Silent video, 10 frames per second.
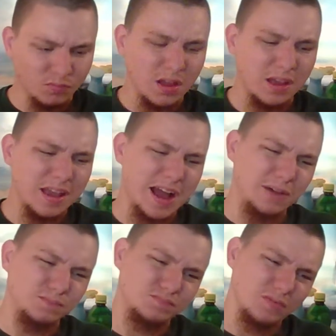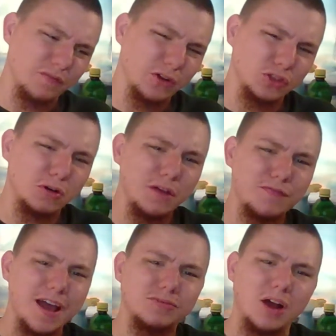Yeah, for
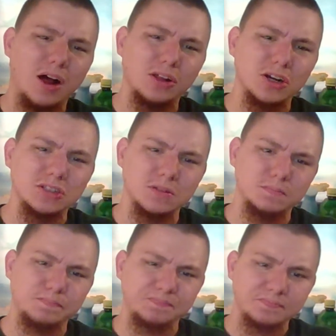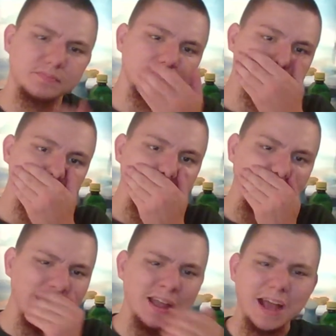$35,
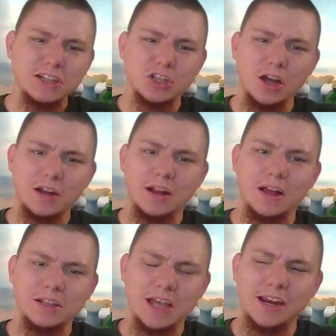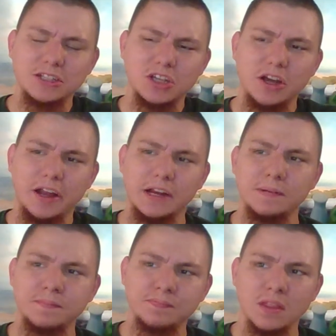it's good. It is good.
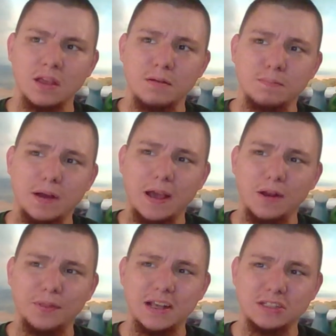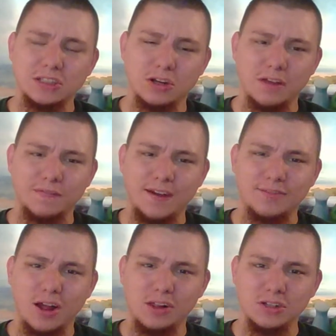But I don't think it's
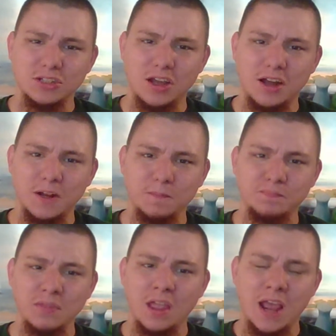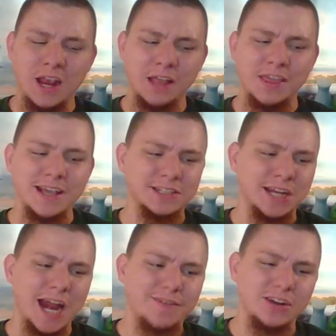$35 good. And I think it's
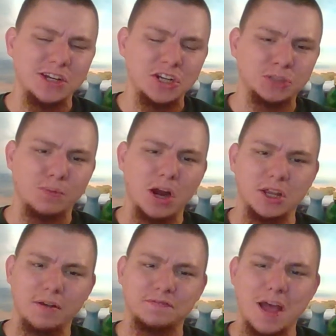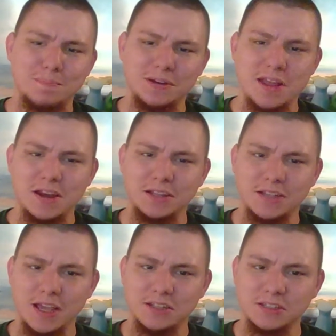kind of a niche market with that banana
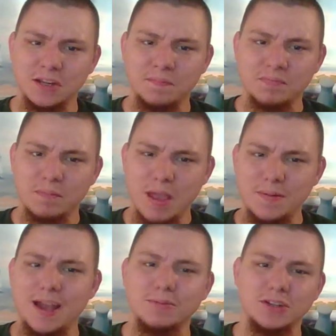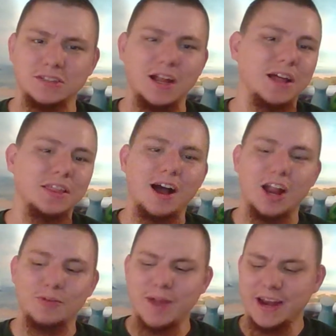taste. Maybe I'm just the
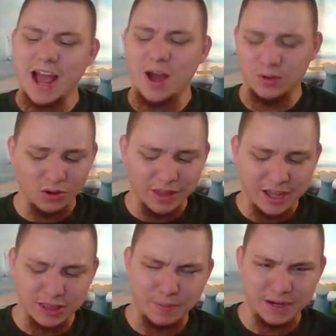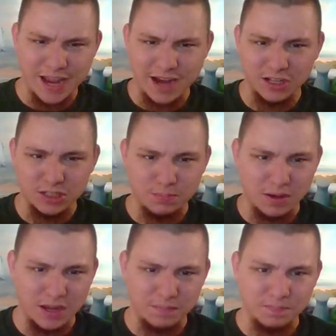odd man out and don't like the bananas, but...